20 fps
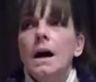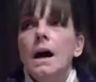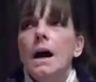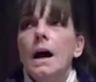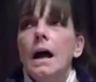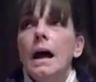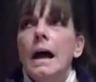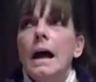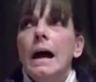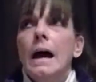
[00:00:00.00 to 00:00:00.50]

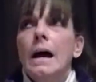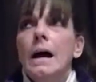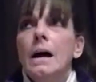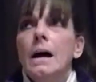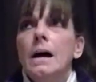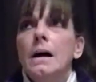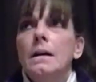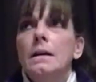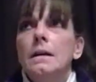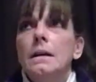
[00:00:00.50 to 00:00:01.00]

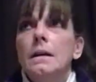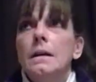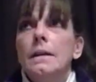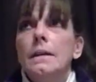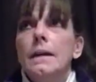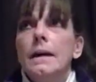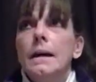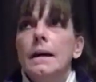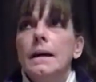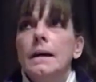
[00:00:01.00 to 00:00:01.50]
And
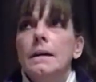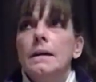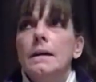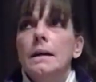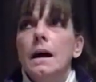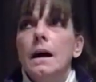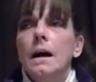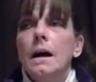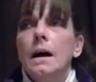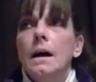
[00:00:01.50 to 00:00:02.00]
then
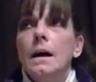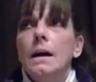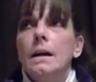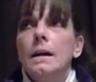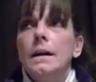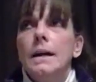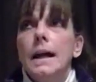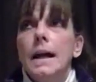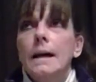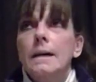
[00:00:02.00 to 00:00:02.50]

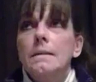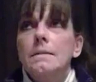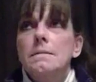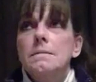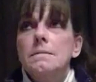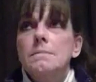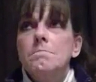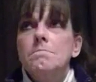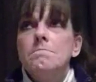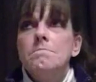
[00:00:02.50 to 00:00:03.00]
on
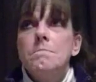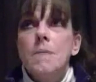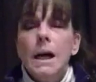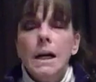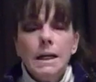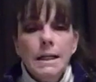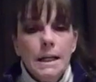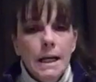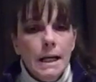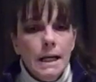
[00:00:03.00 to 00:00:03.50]
next
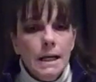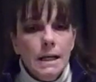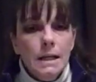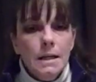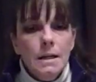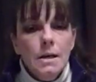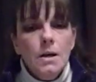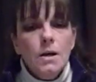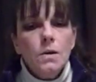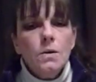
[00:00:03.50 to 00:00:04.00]

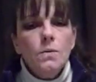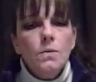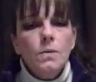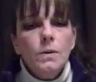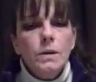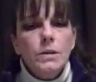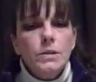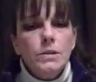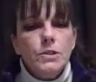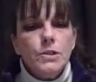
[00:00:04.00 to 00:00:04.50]
Monday,
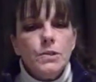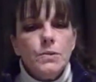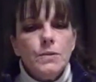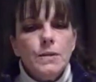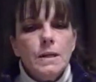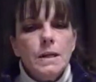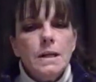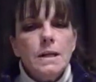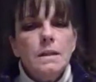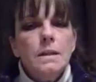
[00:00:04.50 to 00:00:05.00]
we're
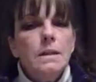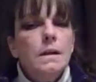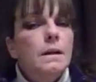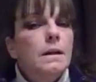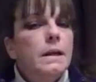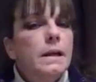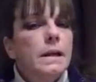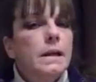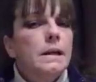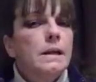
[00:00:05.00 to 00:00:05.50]
doing the
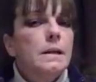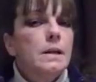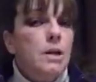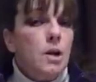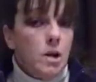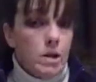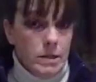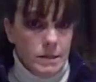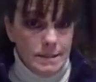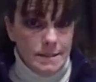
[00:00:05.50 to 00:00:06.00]
clay
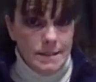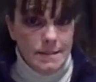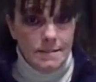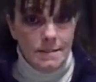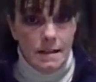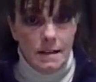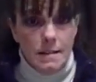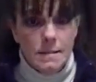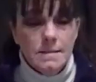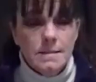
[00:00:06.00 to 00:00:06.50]
garden
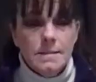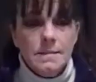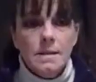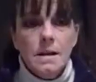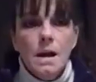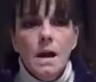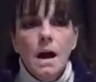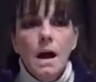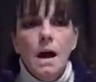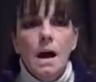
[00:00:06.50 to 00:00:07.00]
stakes.
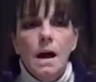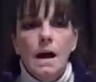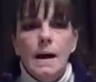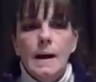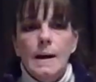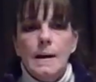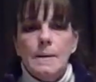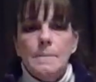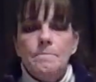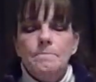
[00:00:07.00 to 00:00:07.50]

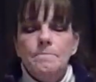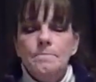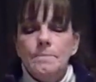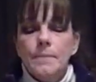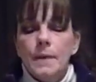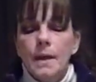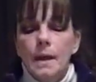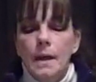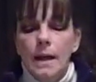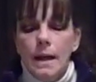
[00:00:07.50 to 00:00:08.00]

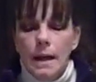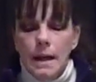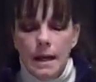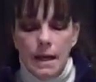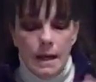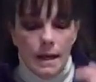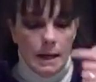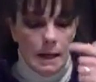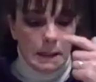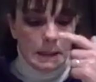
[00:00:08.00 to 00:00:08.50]

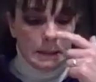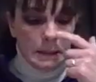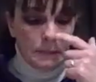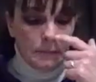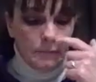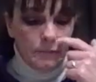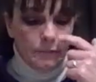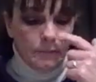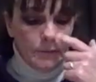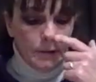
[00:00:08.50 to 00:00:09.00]
And
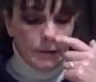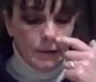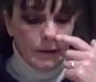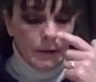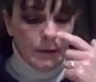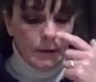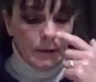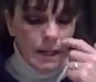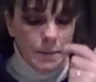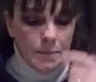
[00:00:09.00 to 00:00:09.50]
for the
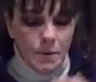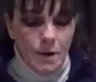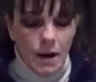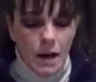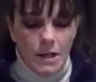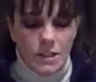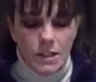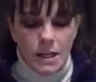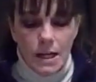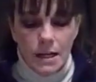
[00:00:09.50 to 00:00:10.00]
clay
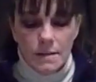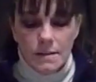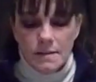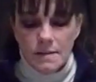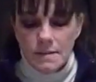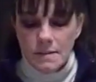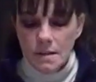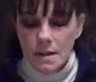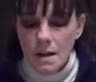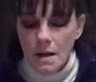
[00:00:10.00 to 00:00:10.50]

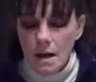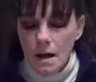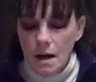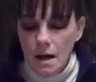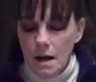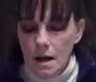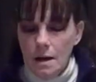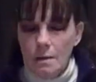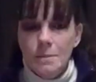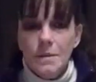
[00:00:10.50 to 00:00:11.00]
projects,
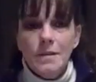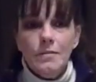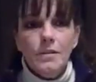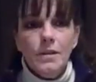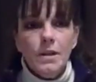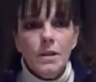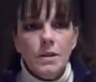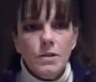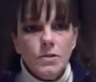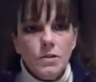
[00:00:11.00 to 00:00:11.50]
if
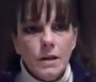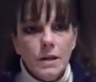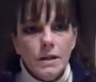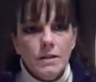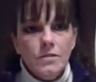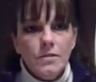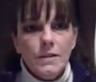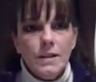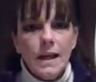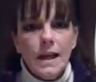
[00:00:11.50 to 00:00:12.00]
you're going to join
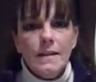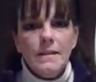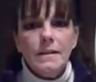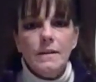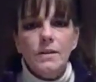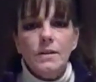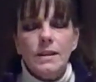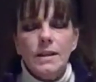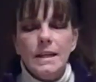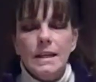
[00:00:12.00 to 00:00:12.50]
us for that, the
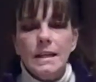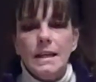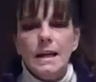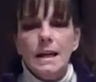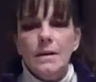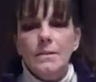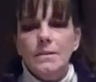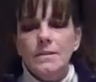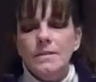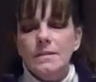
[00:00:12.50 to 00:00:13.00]
only thing that
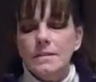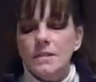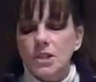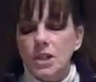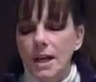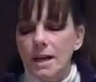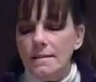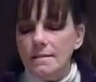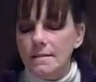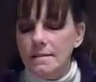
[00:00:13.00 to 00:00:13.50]
I would
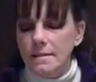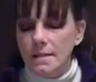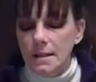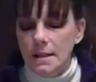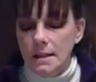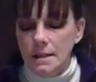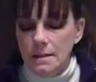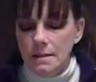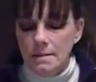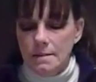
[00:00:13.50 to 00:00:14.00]
suggest
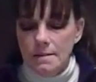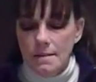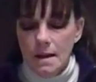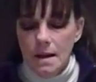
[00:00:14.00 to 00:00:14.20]
is